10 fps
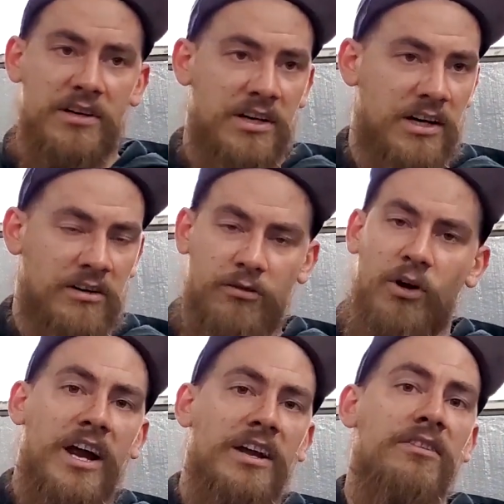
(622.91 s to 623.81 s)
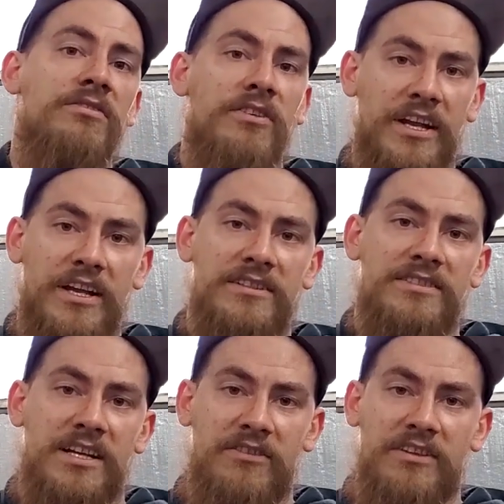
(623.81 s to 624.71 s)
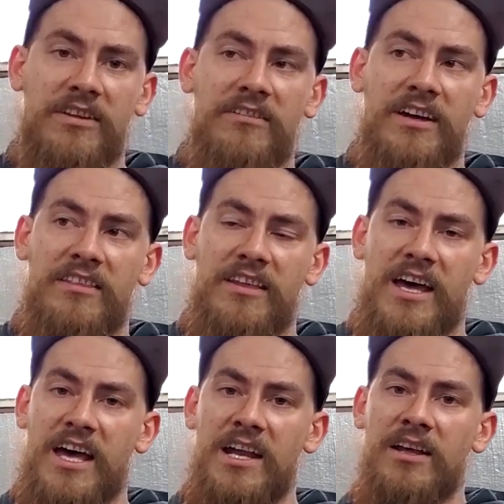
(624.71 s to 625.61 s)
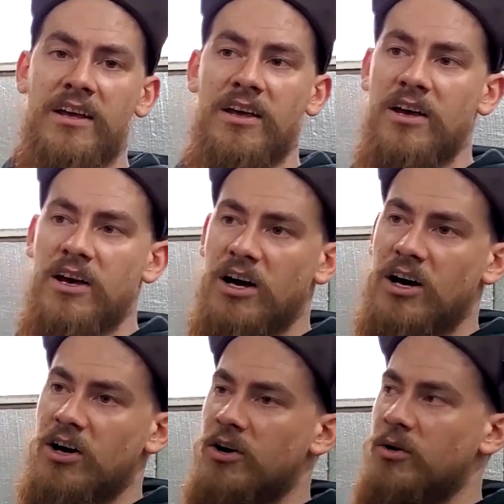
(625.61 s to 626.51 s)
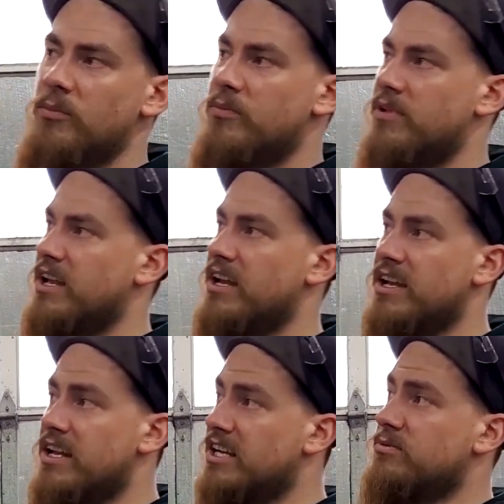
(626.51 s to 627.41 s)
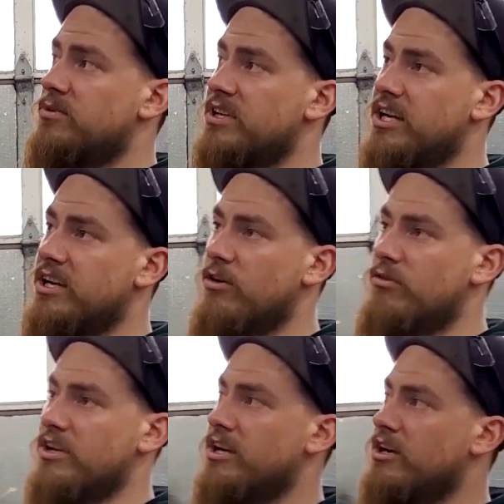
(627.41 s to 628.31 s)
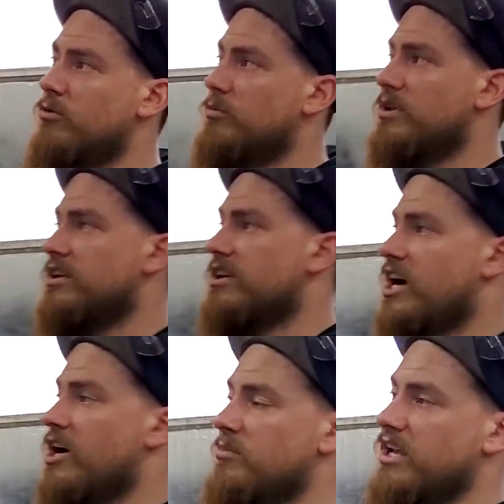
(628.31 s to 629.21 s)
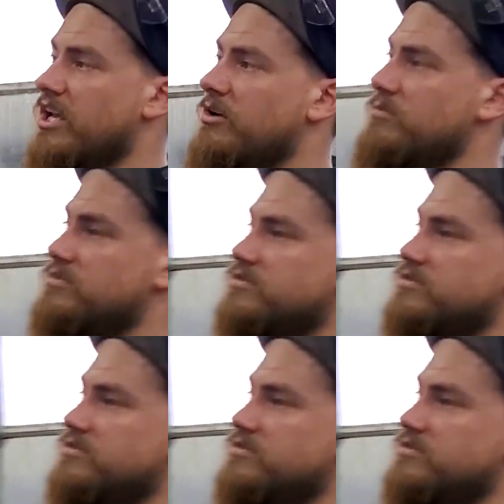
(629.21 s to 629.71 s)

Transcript: a variety of fittings and everything like that. And then the next one here over here would be Comp Cams.